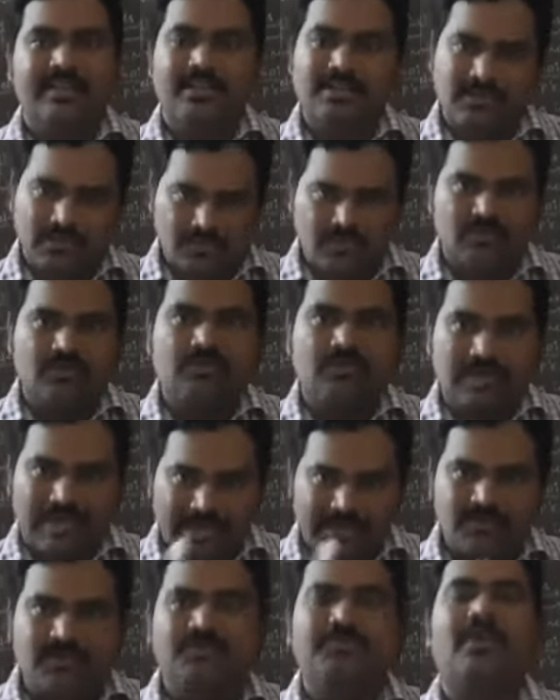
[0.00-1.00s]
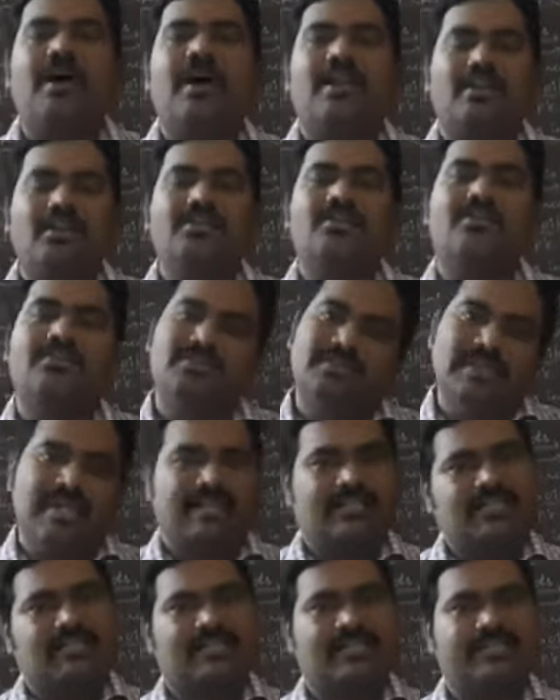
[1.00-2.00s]
So try to follow
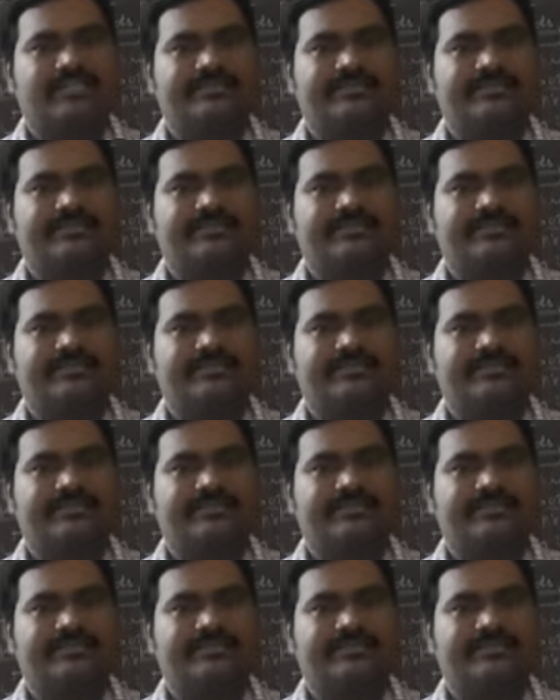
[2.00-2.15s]
that.